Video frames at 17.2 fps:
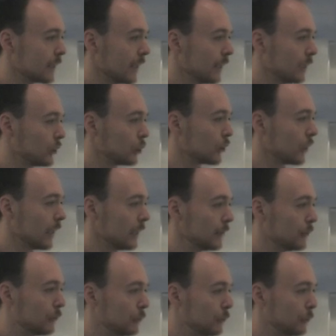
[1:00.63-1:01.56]
I
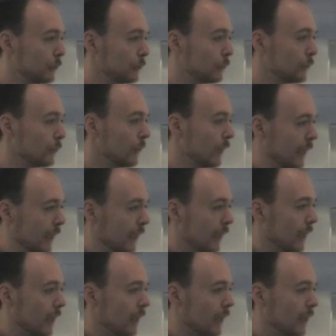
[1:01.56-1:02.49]
tried to
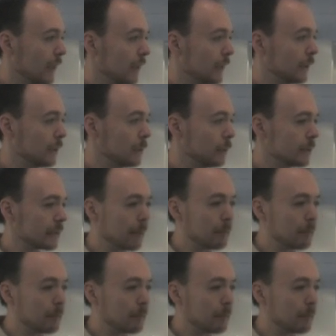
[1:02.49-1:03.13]
use